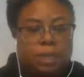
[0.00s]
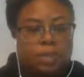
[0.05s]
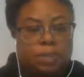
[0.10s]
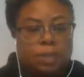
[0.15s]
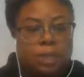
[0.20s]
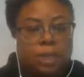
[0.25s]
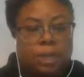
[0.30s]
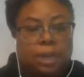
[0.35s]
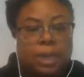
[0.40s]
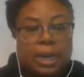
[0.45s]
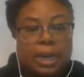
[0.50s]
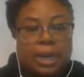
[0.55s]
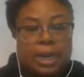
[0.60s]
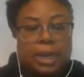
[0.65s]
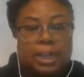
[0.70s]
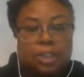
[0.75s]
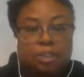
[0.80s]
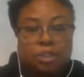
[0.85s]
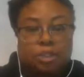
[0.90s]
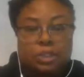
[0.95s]
you're looking at
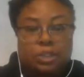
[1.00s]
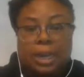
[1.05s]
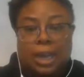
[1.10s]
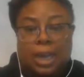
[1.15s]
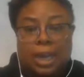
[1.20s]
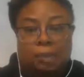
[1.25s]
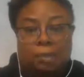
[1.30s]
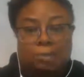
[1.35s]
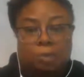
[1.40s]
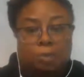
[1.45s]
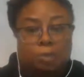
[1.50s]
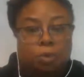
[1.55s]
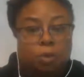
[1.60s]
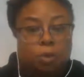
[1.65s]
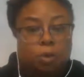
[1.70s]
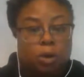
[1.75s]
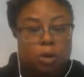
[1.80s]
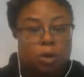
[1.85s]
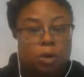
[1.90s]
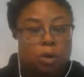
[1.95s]
100 times
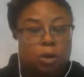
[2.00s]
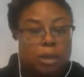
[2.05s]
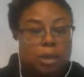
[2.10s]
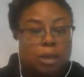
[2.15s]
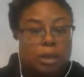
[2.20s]
more